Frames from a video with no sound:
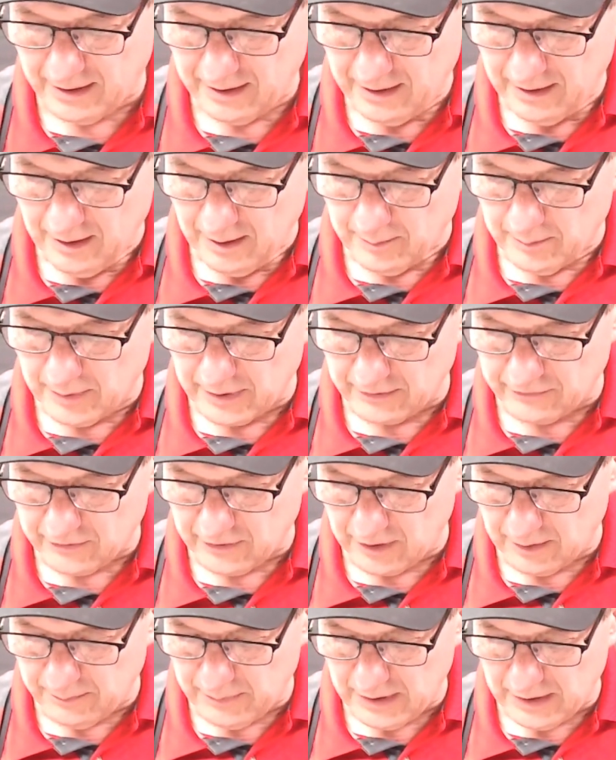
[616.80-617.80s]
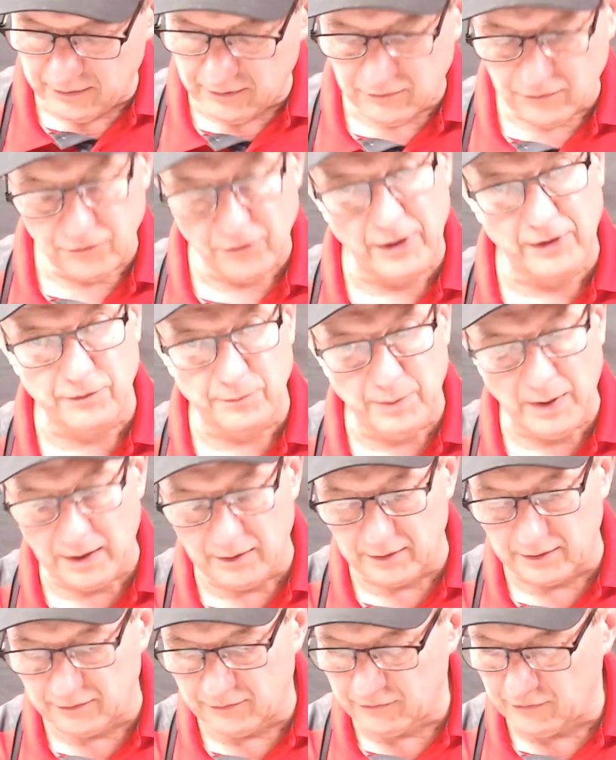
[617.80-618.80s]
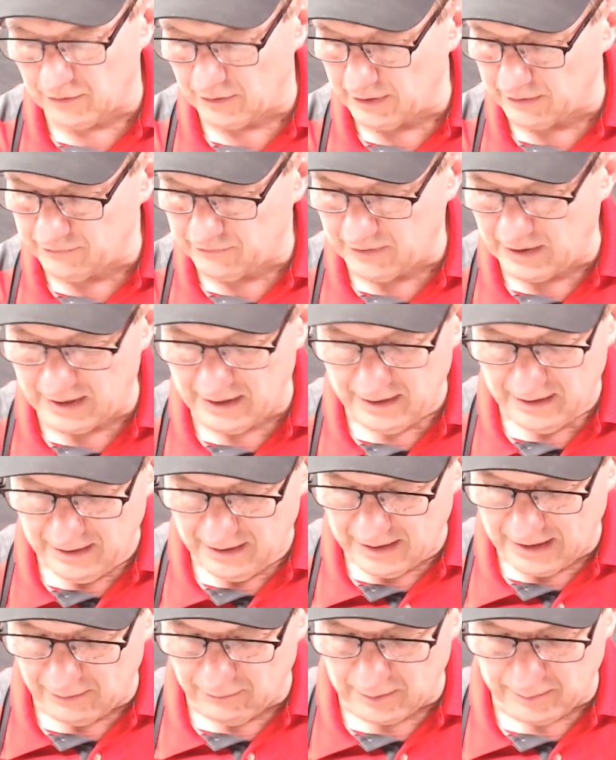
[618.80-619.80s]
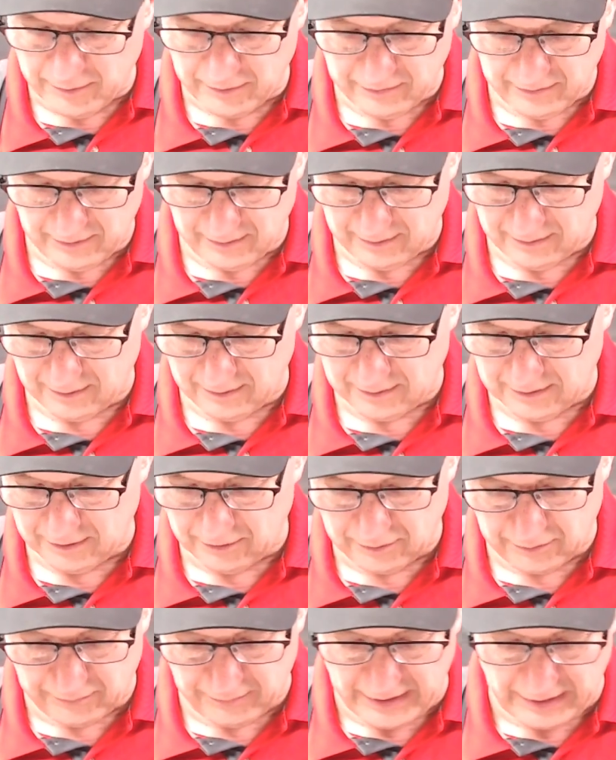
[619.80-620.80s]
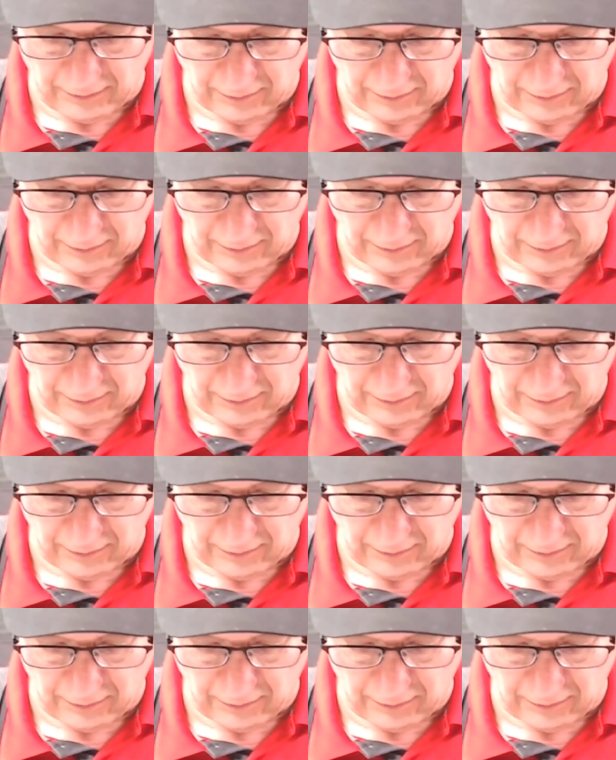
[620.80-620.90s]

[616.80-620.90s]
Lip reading: but it's going to be transparent. So let's say I want to put a little green over